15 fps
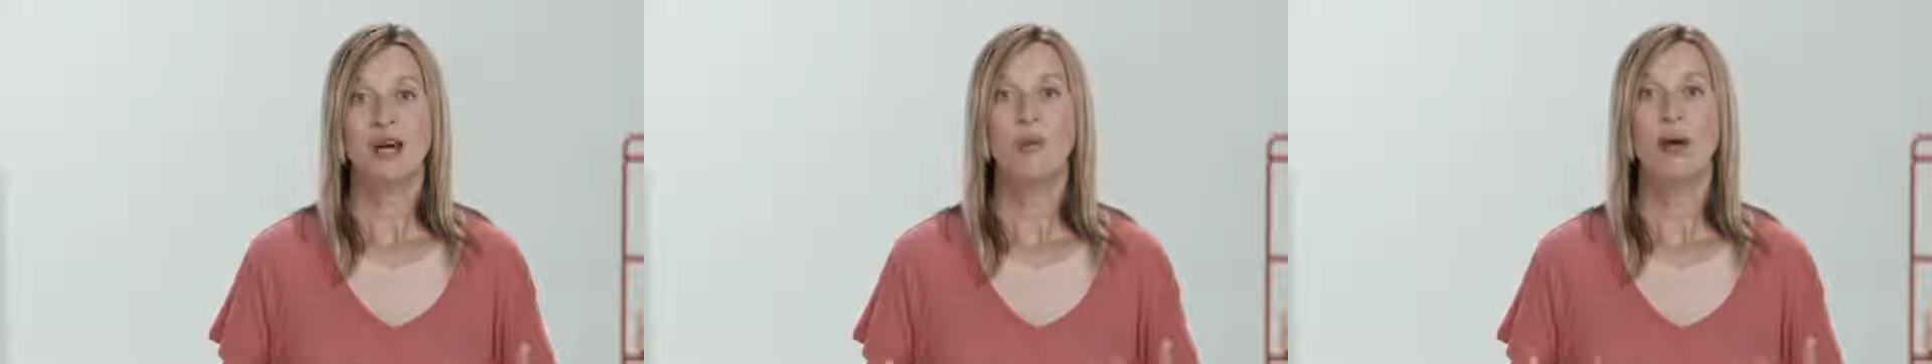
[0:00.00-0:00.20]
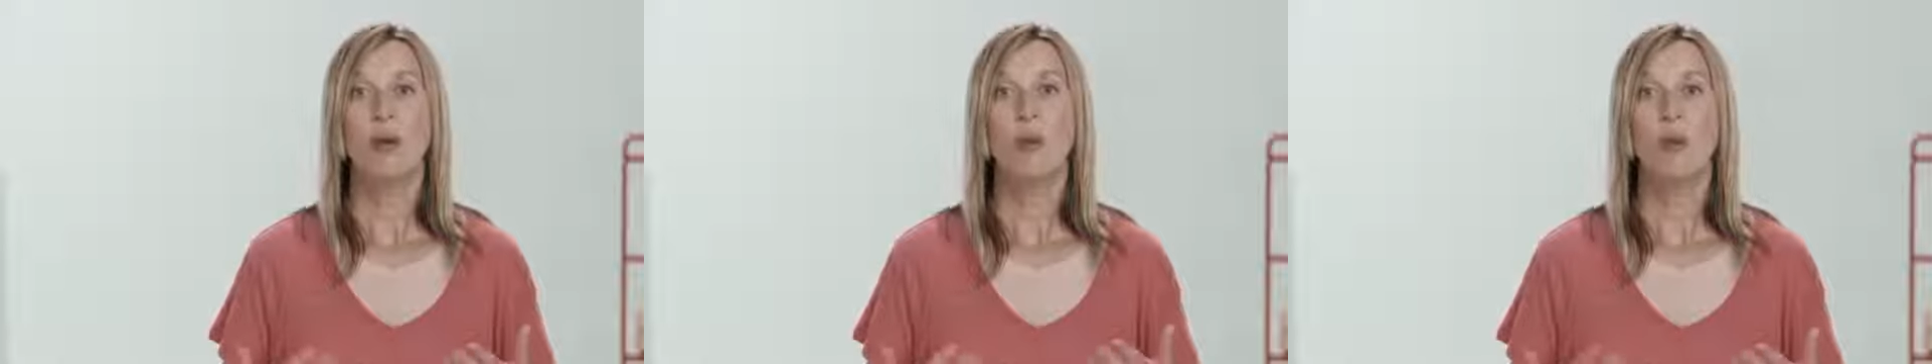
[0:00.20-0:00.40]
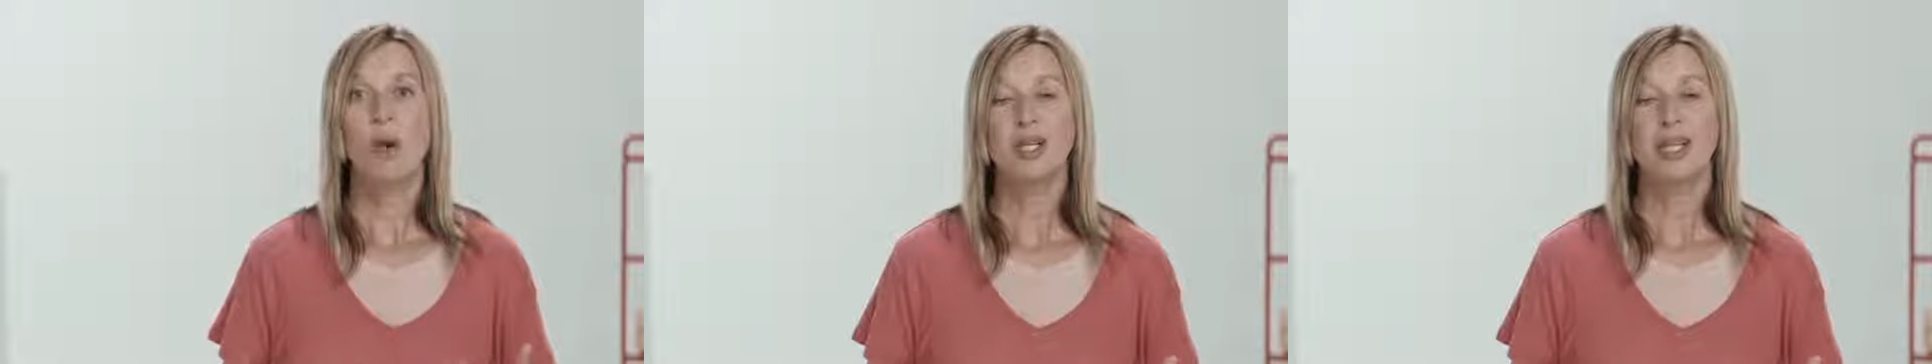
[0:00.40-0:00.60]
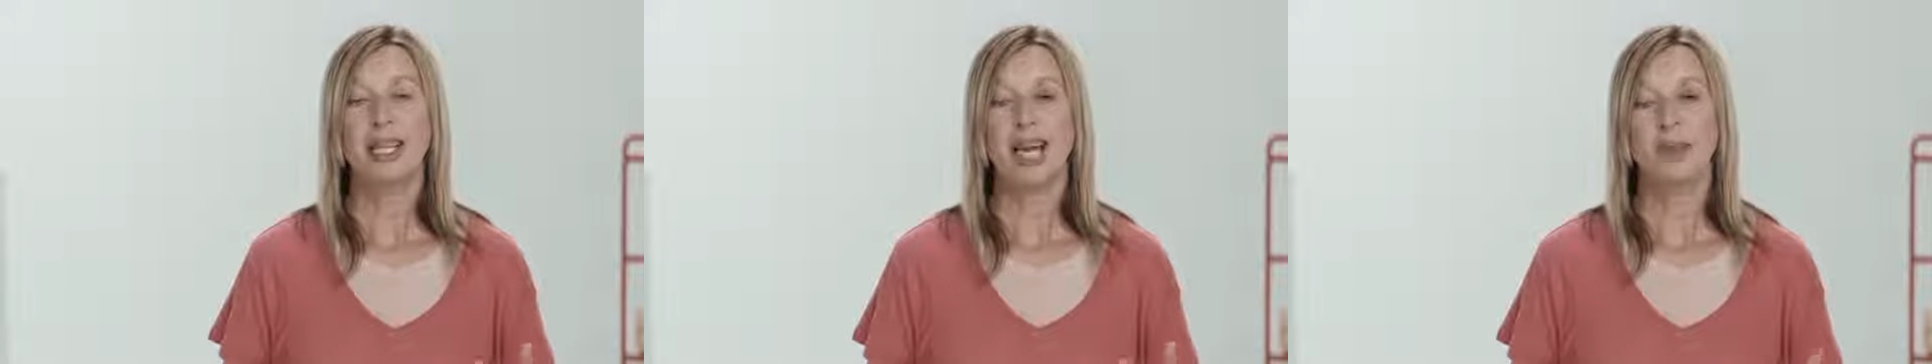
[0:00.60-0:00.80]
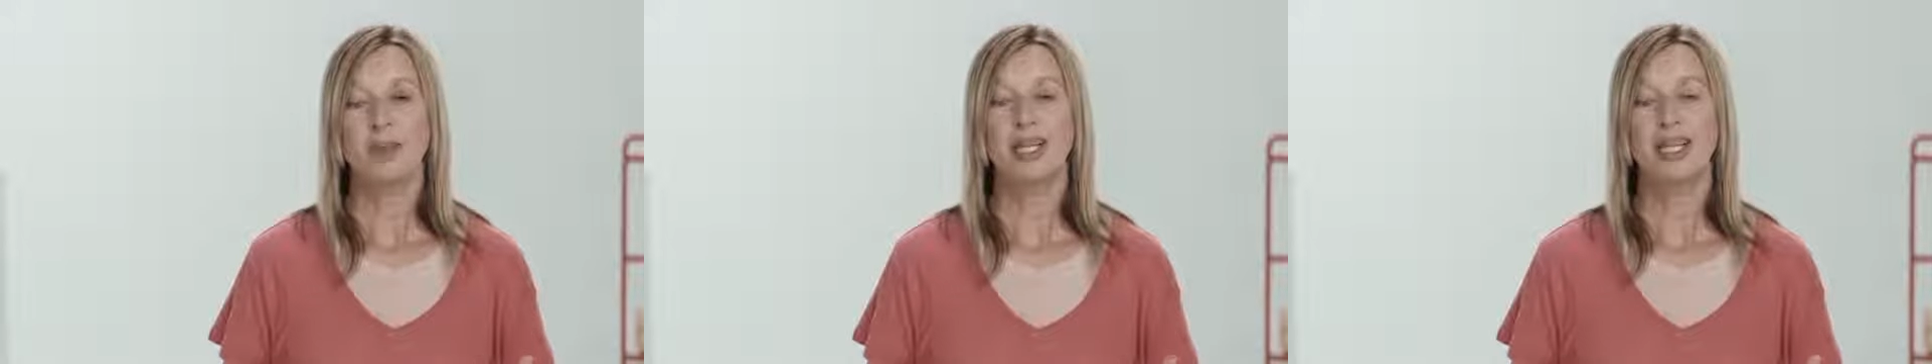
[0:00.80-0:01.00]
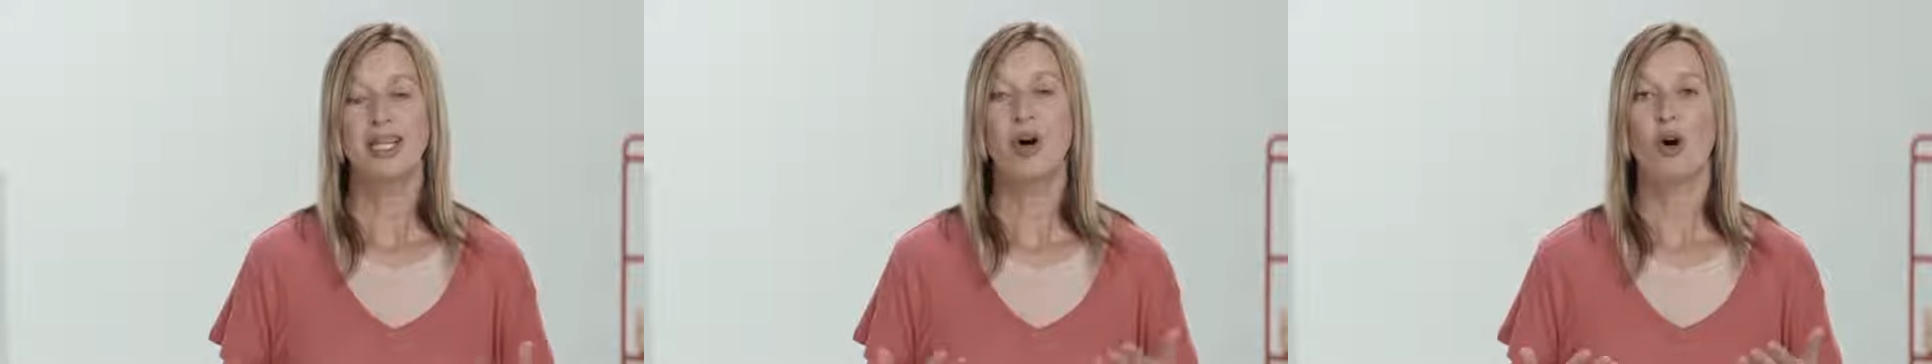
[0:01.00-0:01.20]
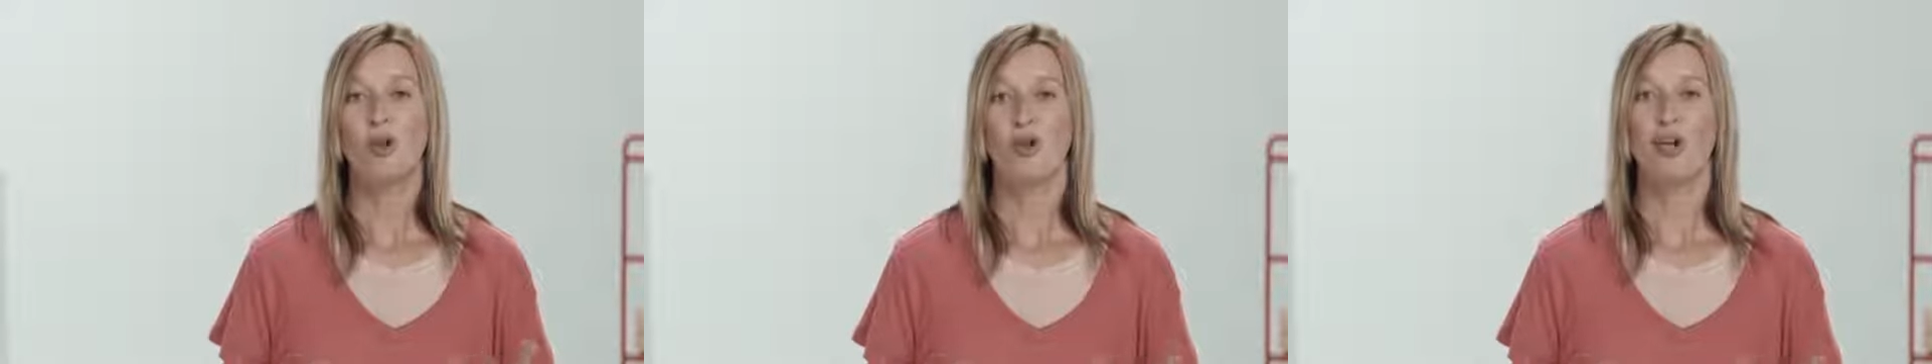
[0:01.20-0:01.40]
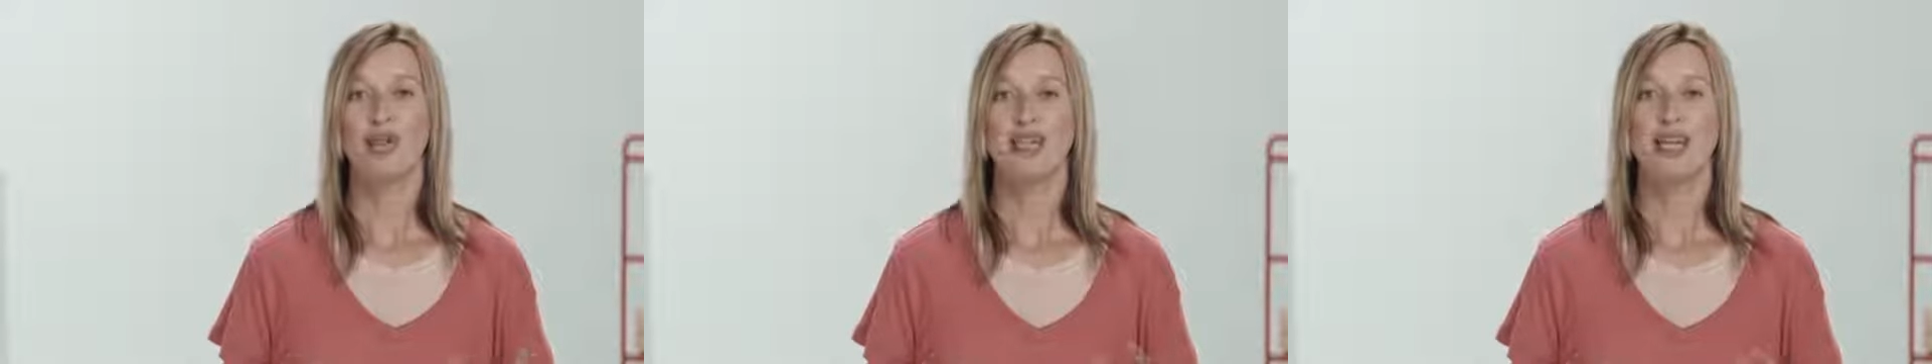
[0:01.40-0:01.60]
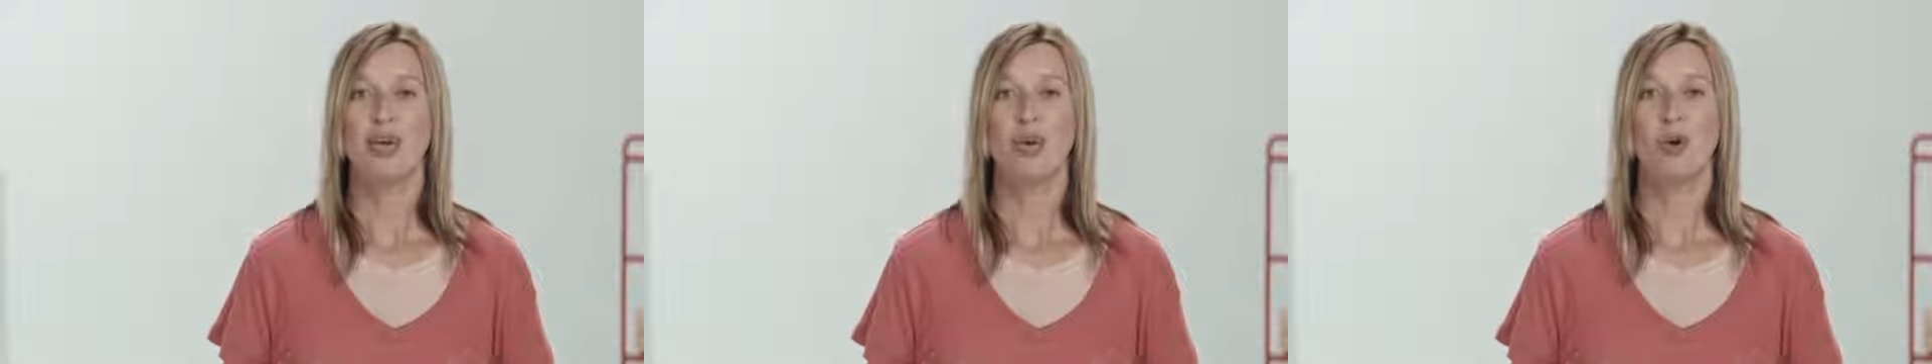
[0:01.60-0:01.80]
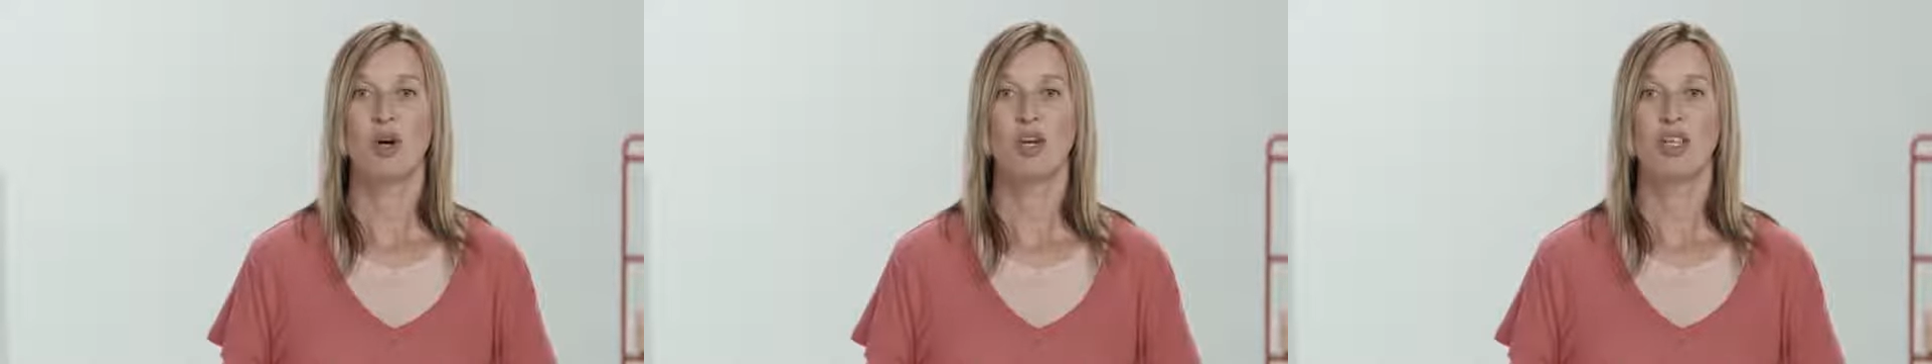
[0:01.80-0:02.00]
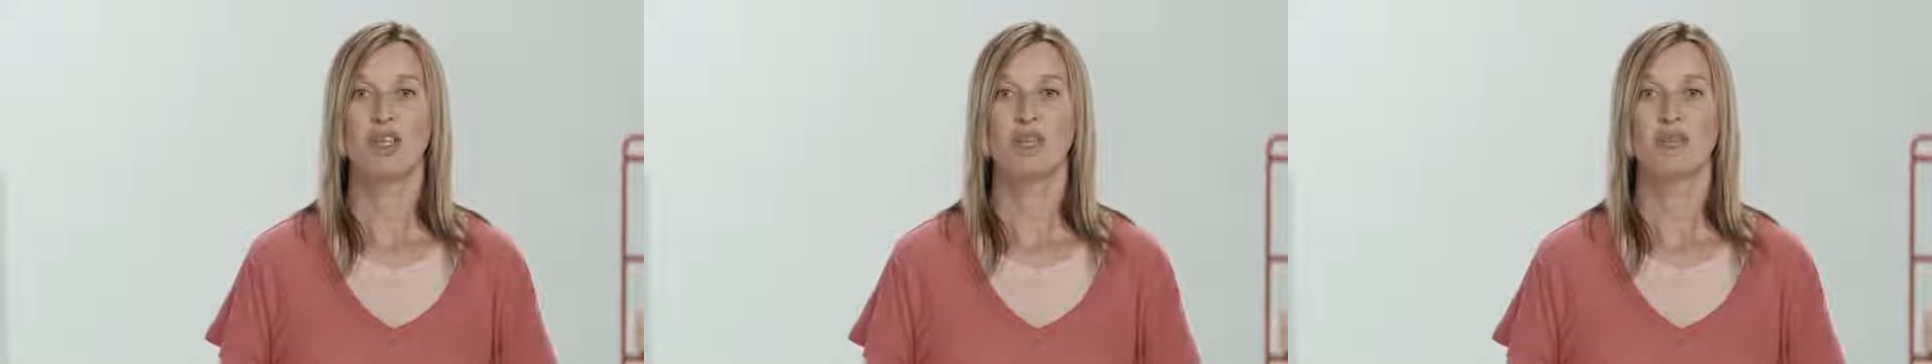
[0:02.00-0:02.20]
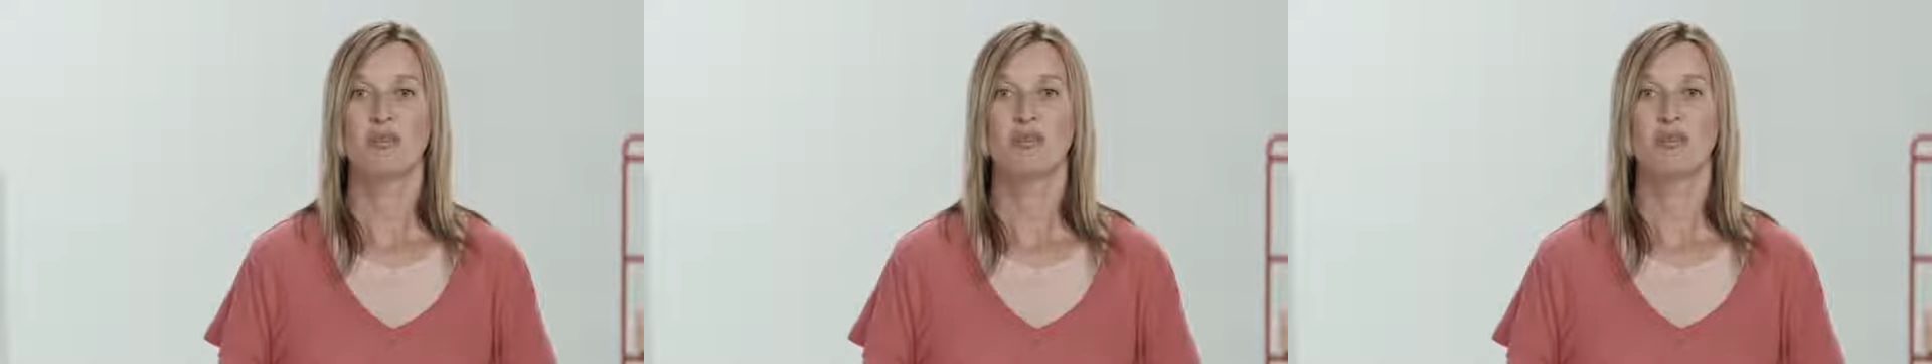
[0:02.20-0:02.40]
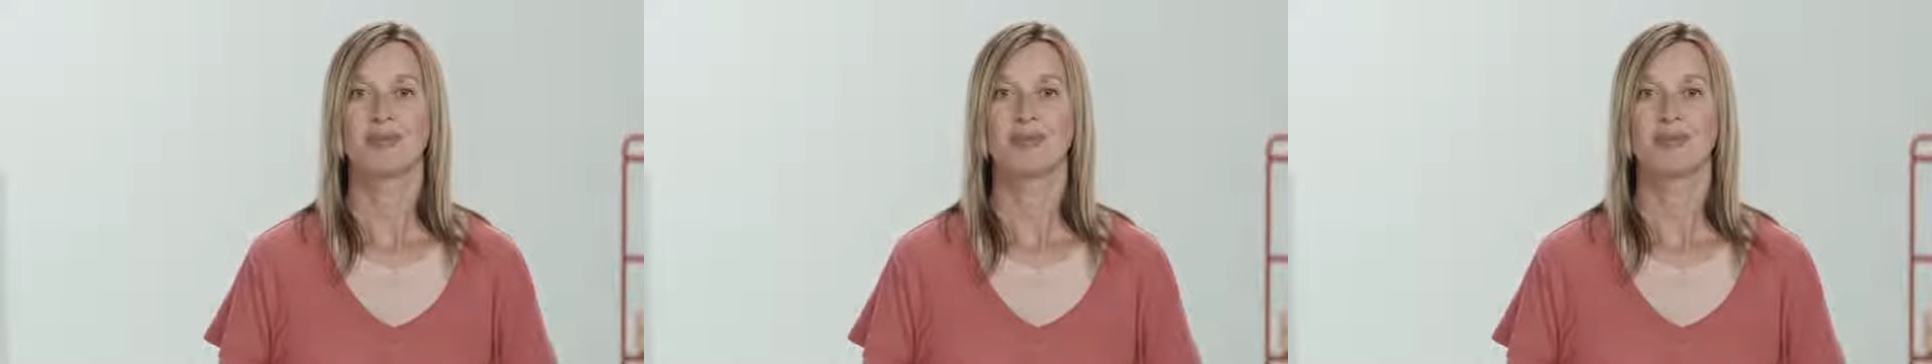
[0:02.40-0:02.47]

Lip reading: about what's happening on those networks.